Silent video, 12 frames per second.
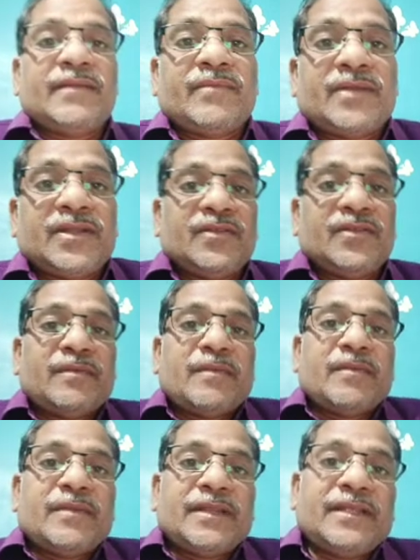But you
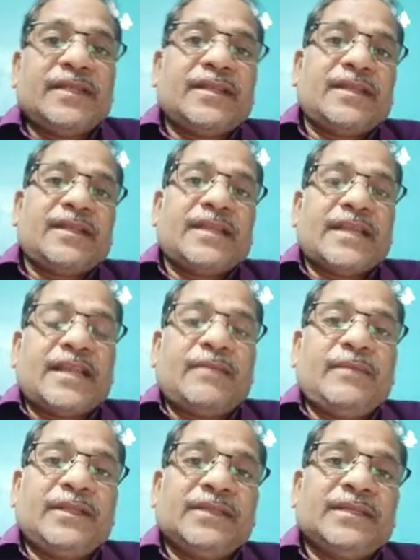remember here in
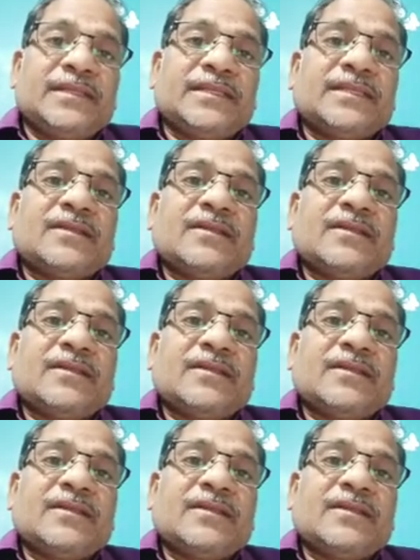Helminthes